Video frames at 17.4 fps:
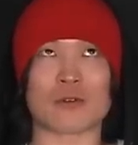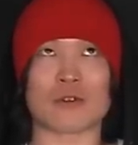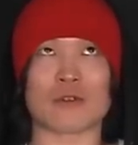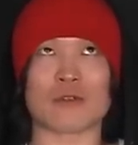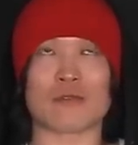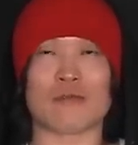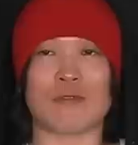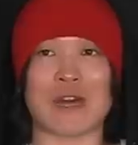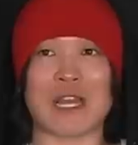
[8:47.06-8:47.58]

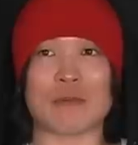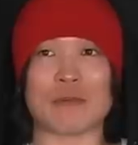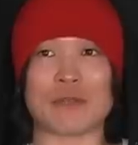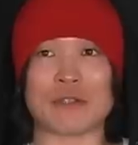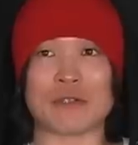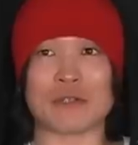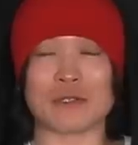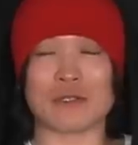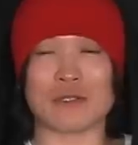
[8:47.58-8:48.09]
5
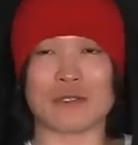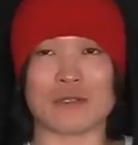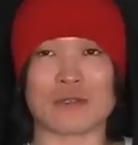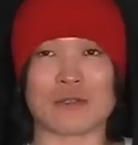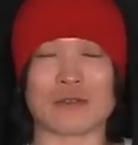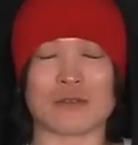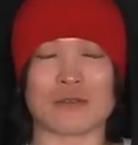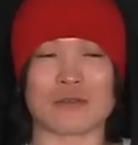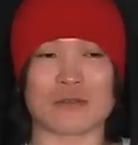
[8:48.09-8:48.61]
years,
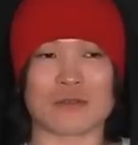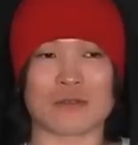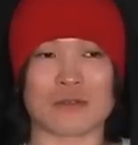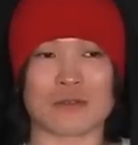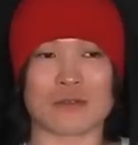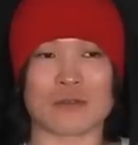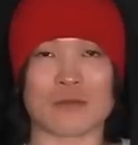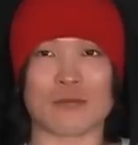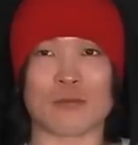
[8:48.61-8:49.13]

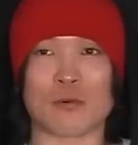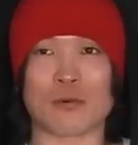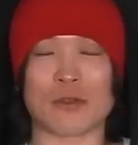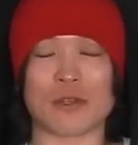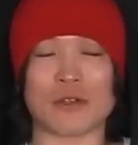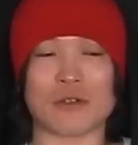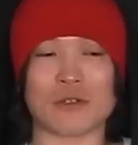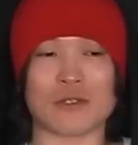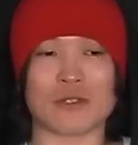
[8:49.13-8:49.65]
so 4
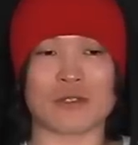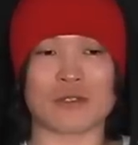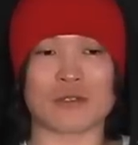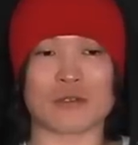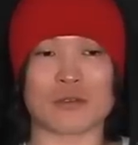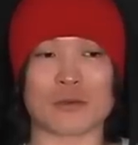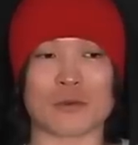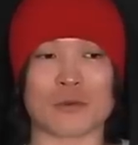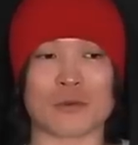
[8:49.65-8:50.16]
years.
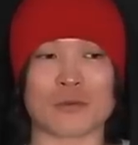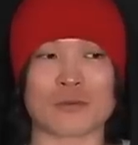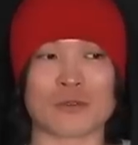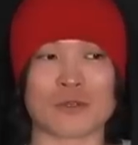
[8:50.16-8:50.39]
So